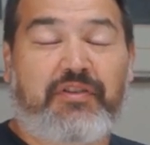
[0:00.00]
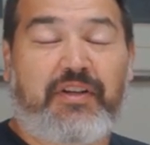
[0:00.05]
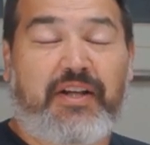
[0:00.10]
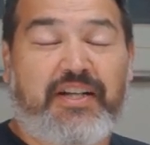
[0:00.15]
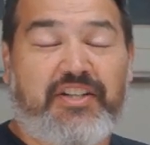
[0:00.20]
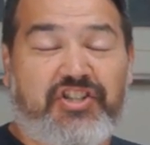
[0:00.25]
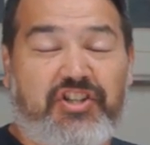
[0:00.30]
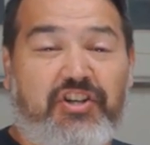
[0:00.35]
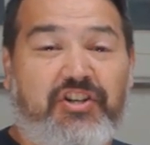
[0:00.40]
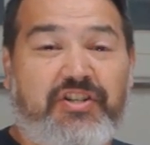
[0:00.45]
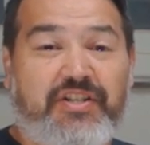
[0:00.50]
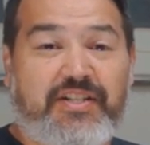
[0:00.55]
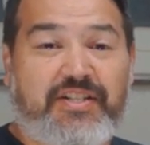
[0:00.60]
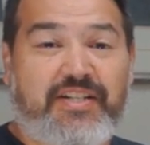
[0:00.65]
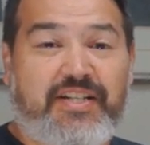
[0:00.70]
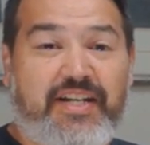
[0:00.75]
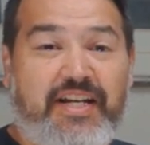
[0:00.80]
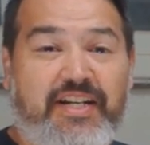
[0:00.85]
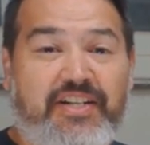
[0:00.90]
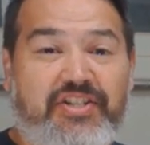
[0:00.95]
like charging
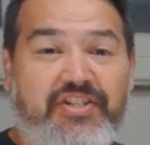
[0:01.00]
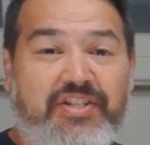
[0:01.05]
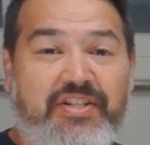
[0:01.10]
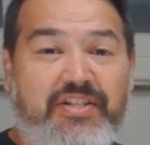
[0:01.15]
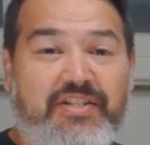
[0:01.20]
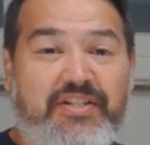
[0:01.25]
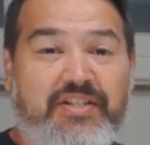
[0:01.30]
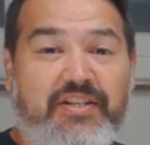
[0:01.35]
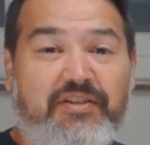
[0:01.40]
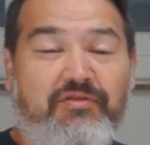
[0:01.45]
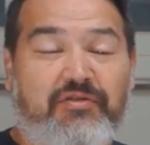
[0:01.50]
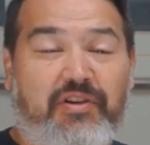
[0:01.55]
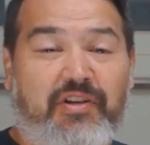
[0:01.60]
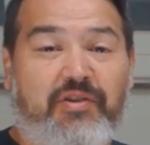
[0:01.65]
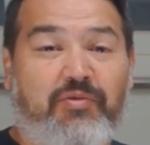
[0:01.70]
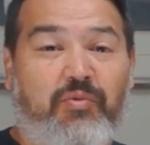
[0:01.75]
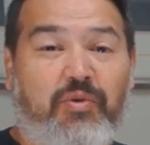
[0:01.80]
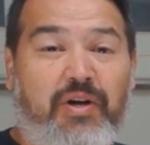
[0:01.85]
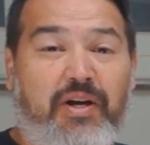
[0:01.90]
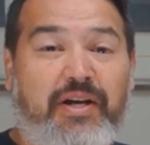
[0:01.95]
stations and
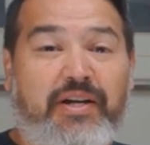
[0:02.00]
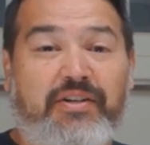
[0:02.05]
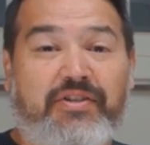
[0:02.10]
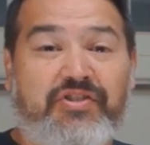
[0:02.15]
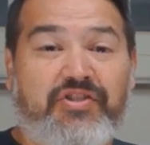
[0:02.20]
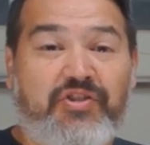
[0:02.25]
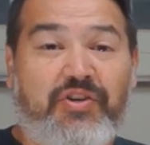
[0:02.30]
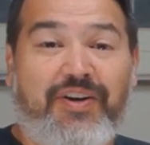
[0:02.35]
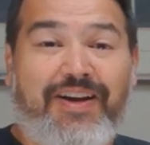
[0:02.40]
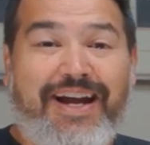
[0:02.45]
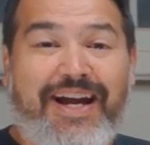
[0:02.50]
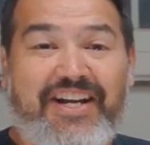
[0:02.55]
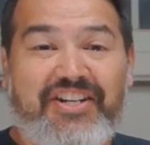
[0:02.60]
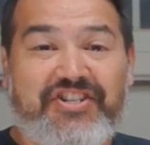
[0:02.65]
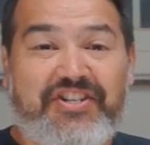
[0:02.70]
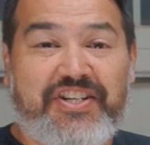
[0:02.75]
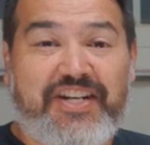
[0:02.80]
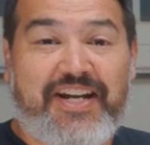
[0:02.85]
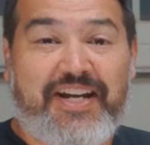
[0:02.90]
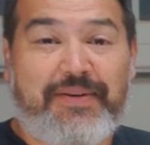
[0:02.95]
running wires to our
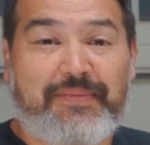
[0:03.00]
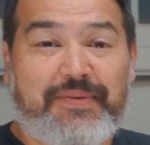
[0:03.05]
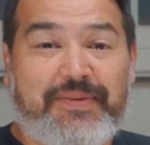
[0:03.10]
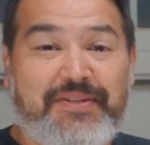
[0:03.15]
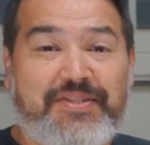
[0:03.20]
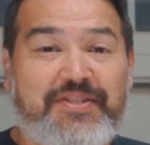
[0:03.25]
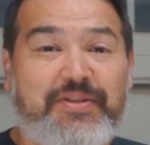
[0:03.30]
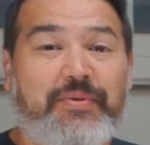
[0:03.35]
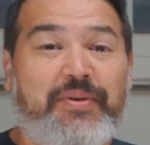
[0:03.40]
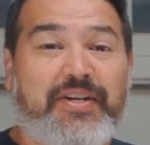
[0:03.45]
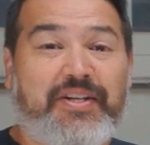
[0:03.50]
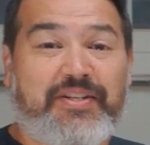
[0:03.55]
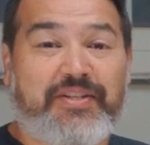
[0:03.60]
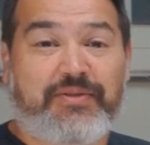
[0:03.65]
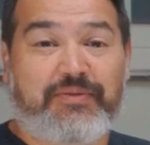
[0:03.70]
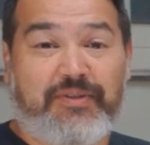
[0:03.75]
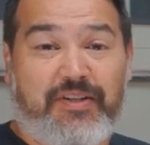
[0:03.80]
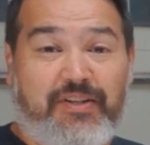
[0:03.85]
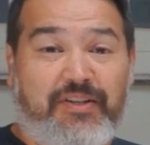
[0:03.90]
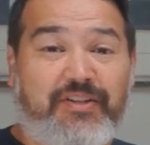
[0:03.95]
action camera so we can
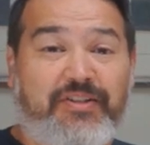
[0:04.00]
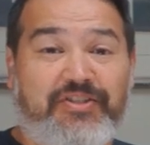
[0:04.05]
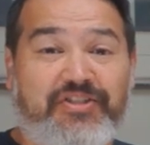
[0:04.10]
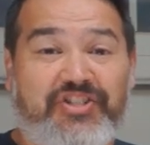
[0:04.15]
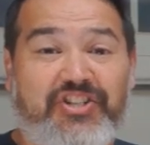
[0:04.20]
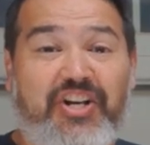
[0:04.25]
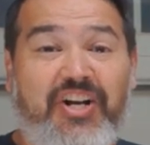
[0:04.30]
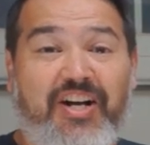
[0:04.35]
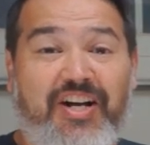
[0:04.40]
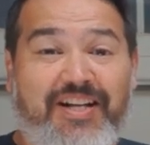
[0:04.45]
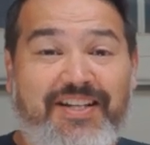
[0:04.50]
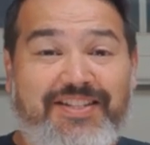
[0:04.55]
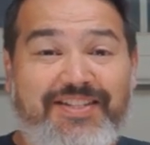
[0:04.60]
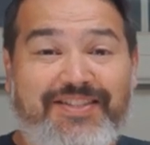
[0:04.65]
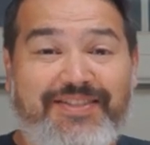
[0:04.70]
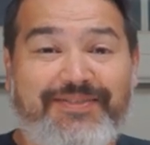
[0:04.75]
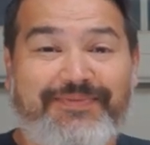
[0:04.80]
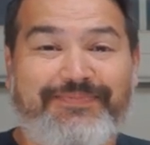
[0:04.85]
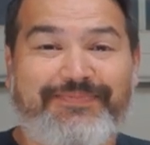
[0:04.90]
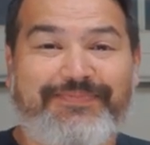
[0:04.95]
do longer shots